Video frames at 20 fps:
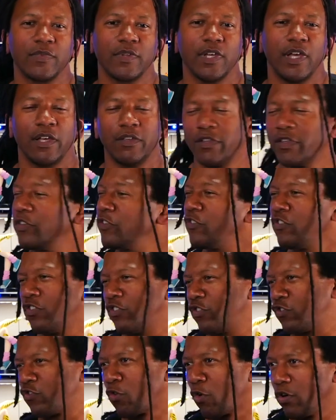It's
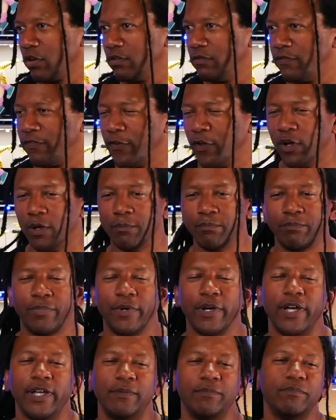just a short film.
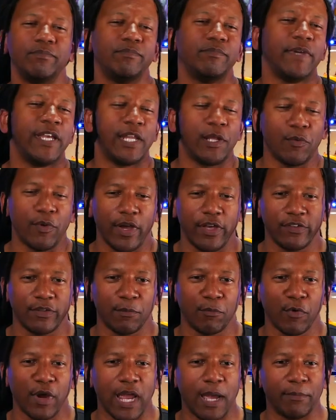But anyways,
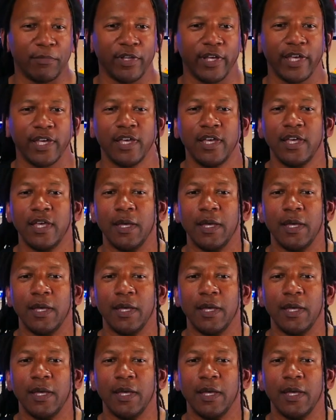I'm rambling.